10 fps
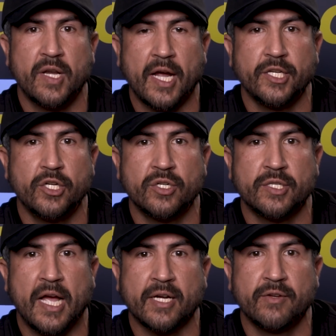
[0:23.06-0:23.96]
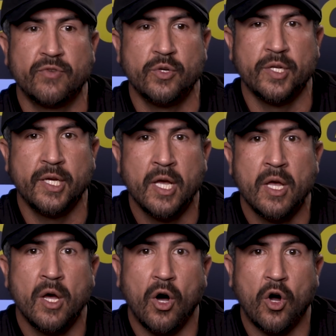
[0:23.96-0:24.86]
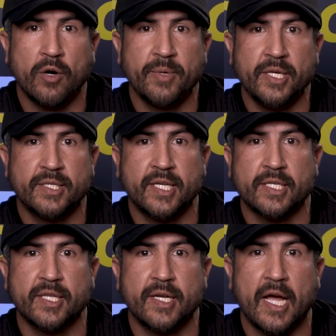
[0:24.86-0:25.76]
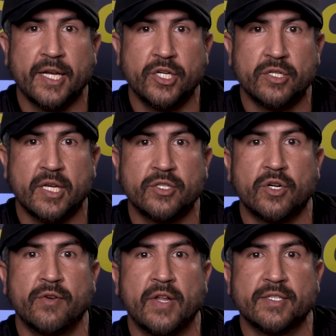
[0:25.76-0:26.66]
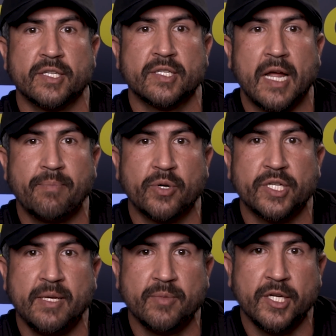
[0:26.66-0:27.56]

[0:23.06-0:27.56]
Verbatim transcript: nine years active duty Army. Six of the nine years I served as a sniper team